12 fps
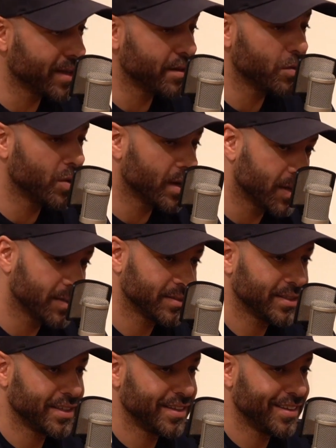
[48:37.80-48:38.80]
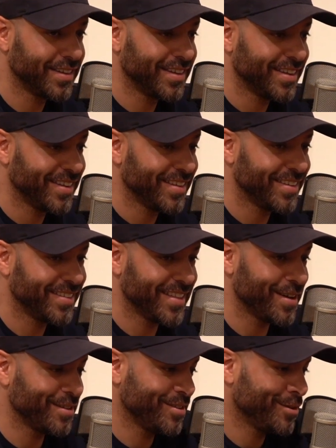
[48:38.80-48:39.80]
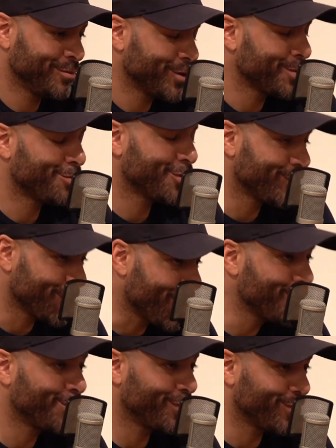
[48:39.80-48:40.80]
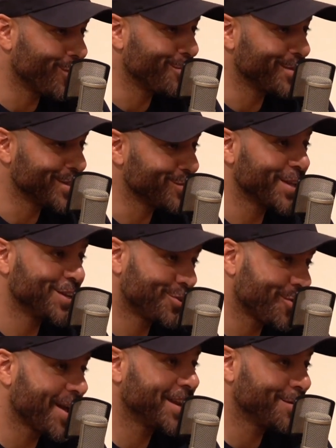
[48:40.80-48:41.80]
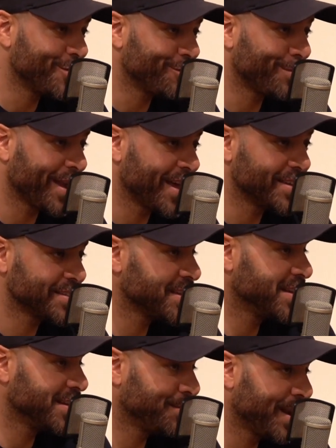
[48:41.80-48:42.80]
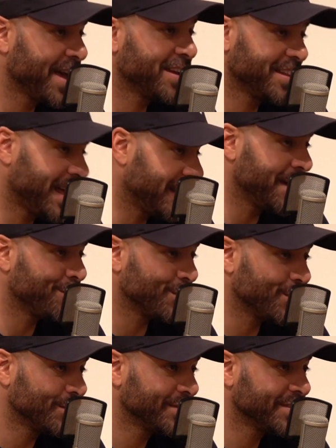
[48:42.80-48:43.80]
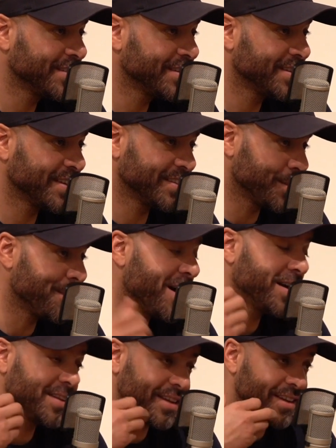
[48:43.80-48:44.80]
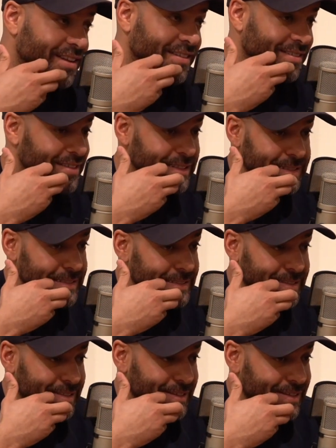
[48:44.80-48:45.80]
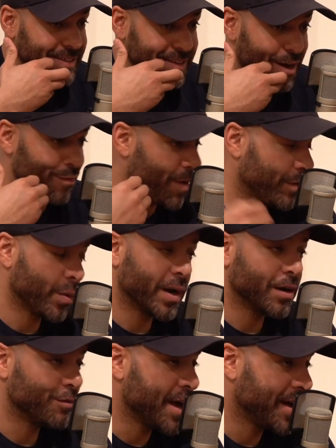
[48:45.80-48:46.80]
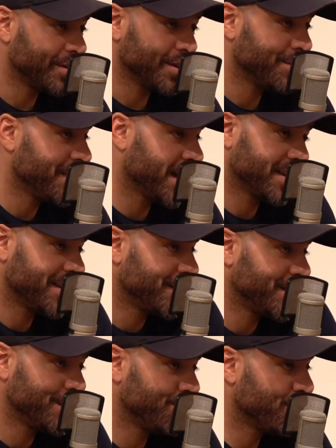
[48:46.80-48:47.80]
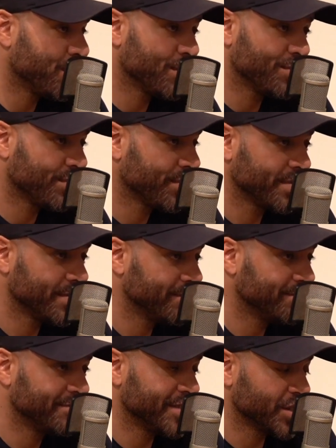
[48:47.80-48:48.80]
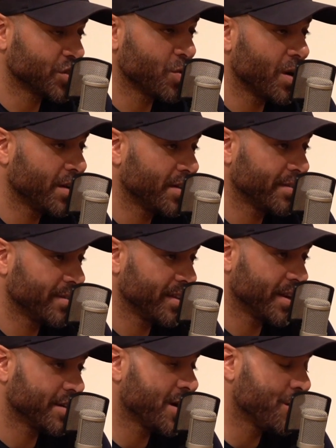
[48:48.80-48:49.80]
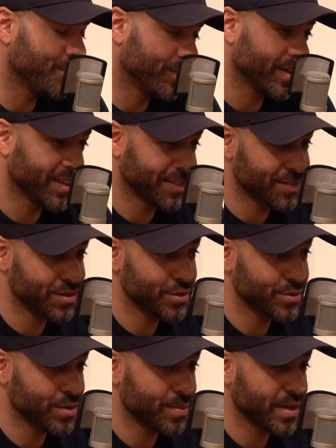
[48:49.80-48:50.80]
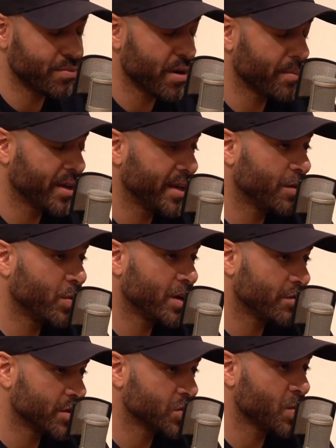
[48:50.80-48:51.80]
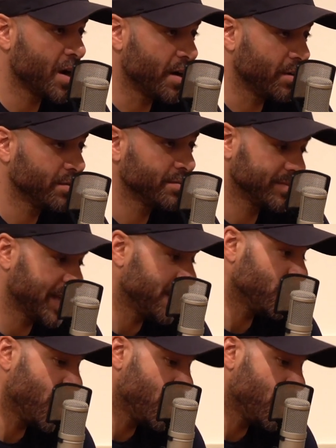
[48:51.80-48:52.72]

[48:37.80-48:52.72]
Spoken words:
and you want to improve your own performance when you're training with players that are playing at that level and demanding it of everyone around them. That can only improve the squad. Hopefully soon to be Premier League winner as well. That will